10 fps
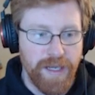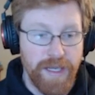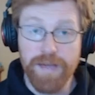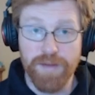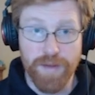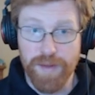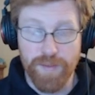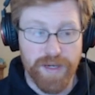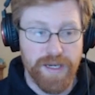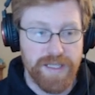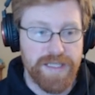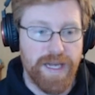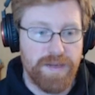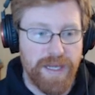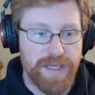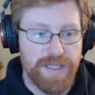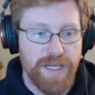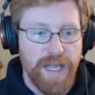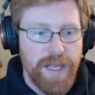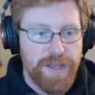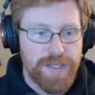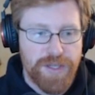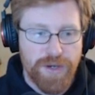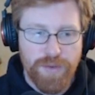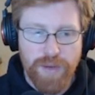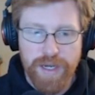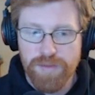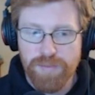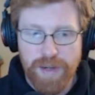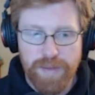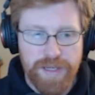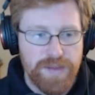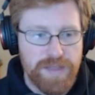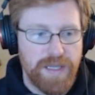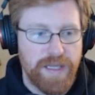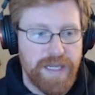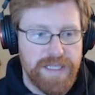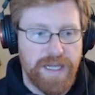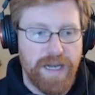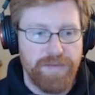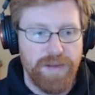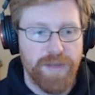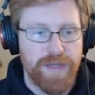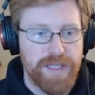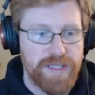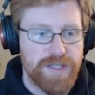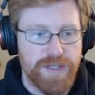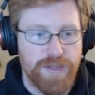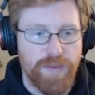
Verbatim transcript: even though they weren't an exact match. This third one you'd probably use less often, but this is just a